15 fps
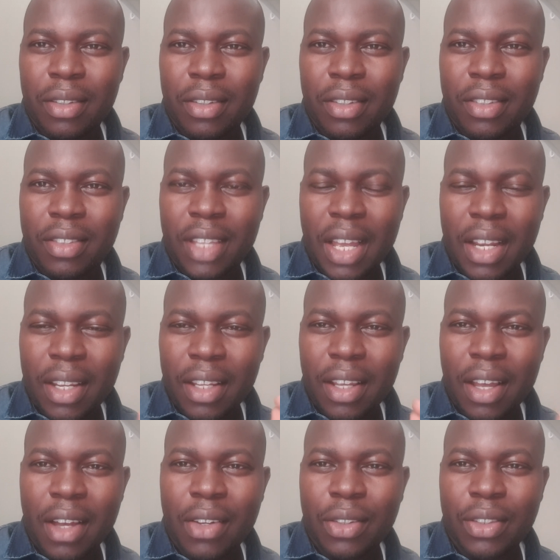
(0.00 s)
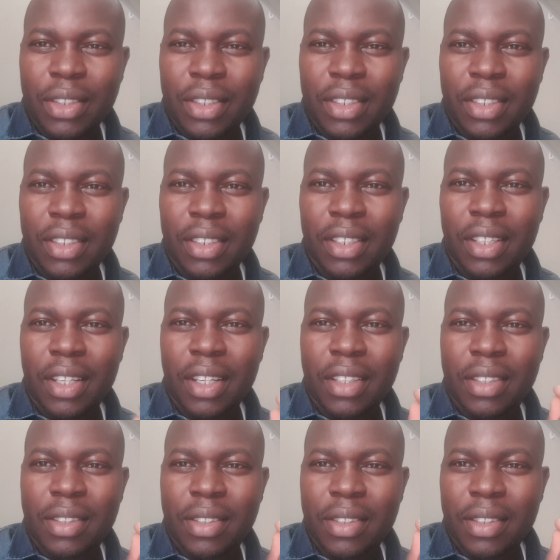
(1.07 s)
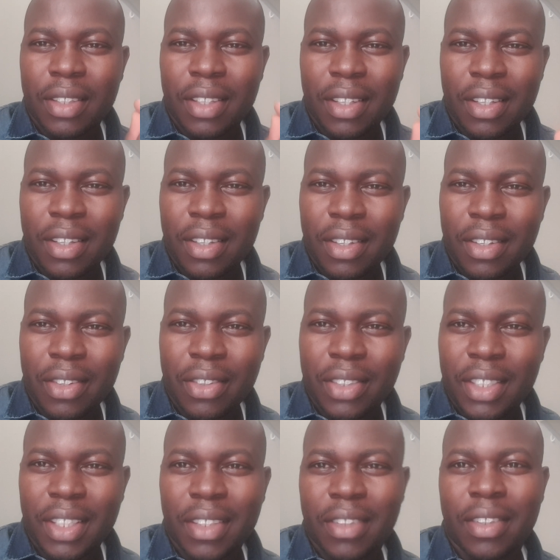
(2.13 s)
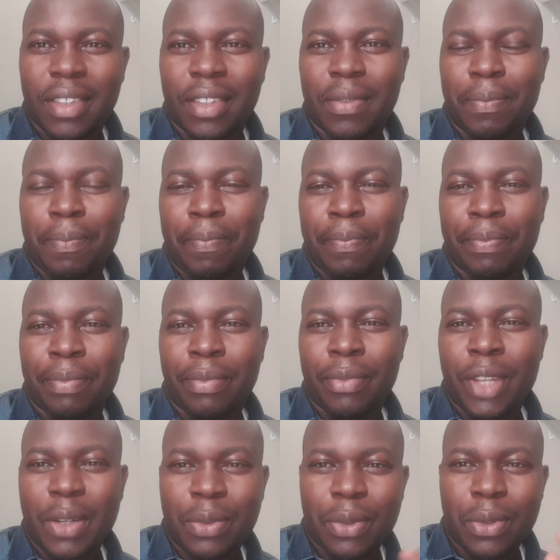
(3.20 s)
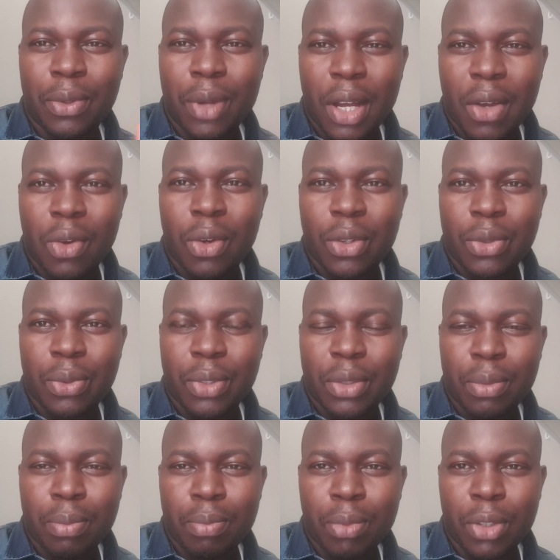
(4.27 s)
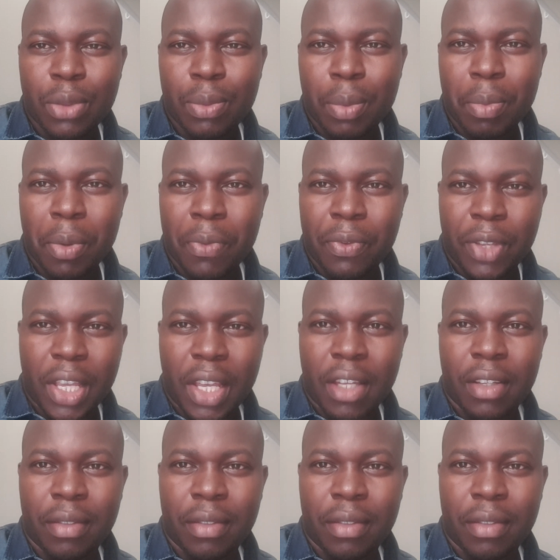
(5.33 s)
standing out, it's not easy. You have to do a course which most people fear,